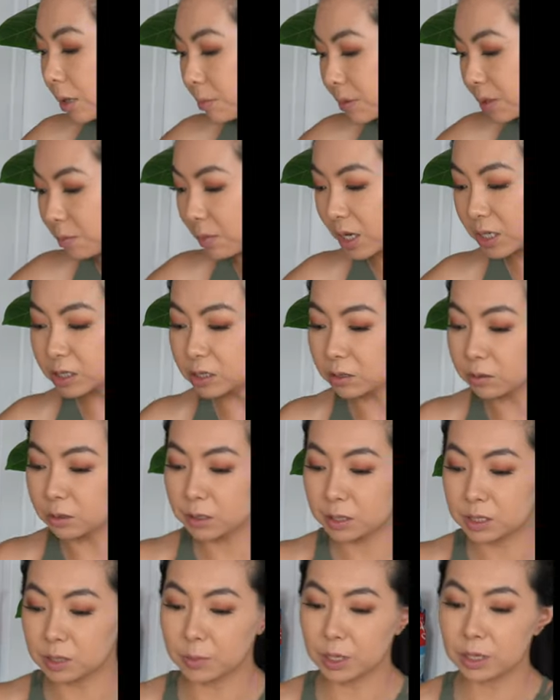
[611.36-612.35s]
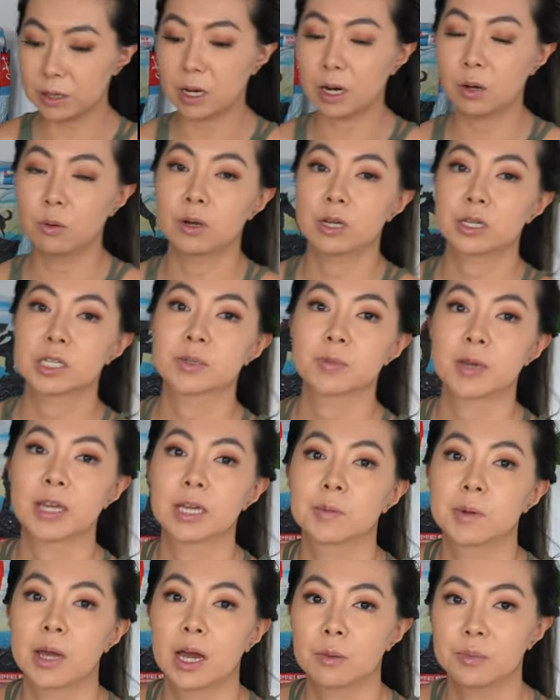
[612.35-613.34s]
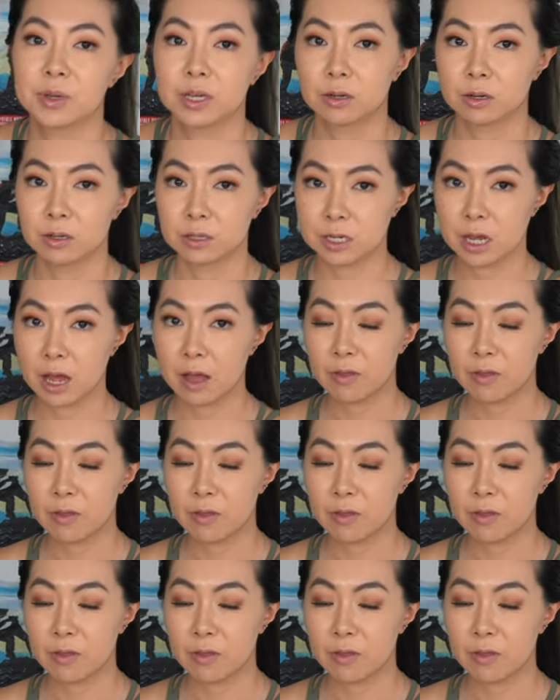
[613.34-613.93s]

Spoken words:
lipped muscle is something that I want to speak about, because